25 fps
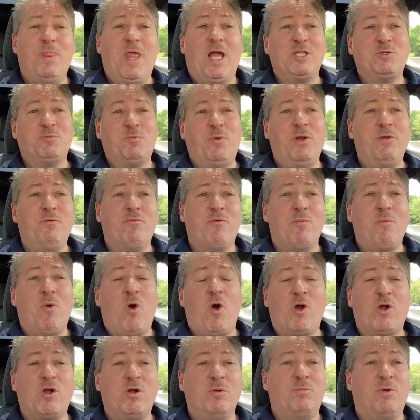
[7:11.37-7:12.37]
that's pretty
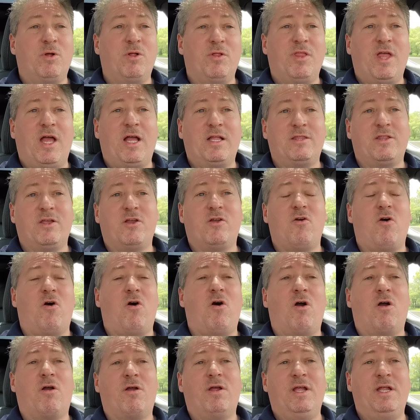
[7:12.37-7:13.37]
remarkable that the
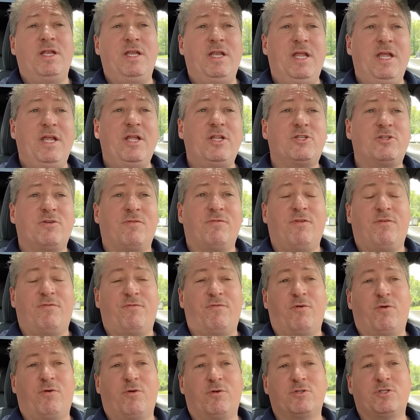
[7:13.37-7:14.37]
car in each of the
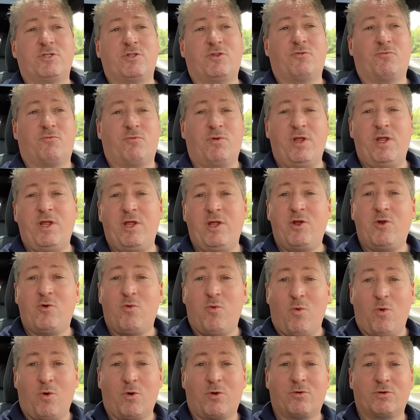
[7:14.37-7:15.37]
first three
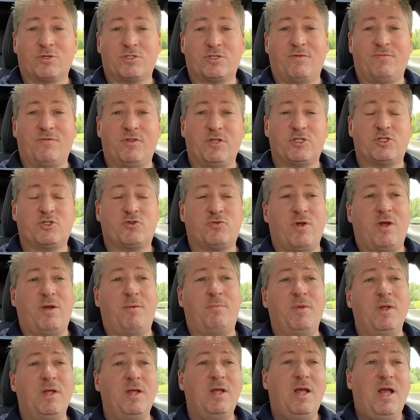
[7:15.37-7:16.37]
quarters of this trip
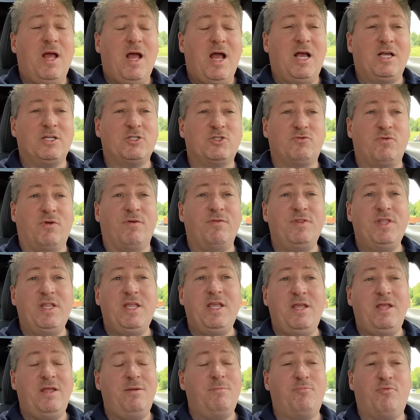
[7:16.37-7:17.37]
has driven
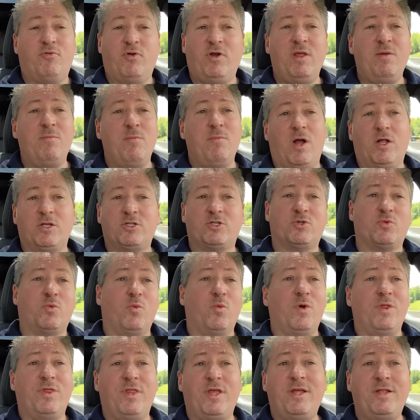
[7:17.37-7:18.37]
the pretty much
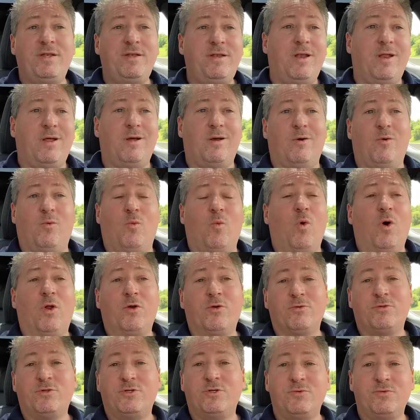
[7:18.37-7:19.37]
within 1
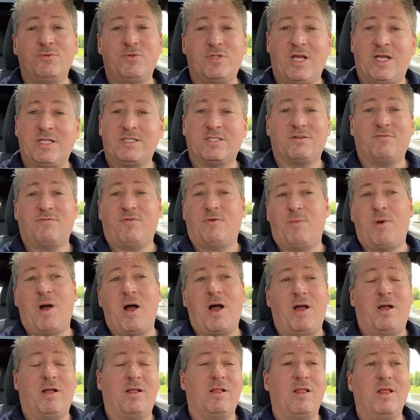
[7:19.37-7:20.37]
or 2 tenths of a
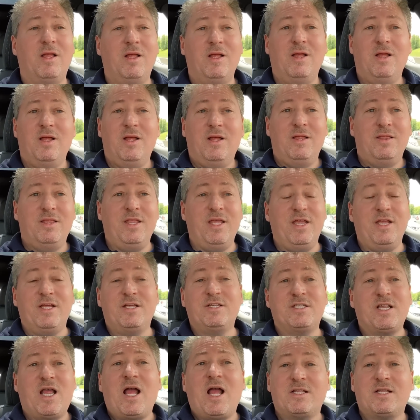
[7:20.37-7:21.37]
mile the
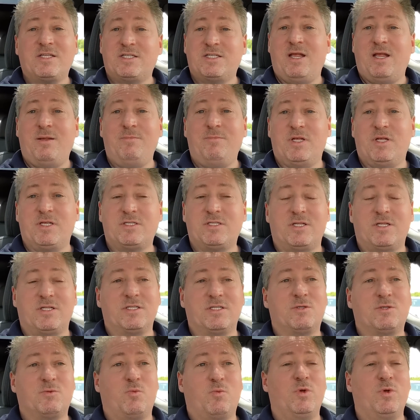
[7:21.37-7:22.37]
exact same
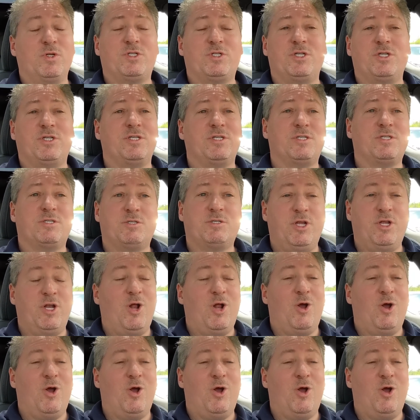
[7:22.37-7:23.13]
distance, which is,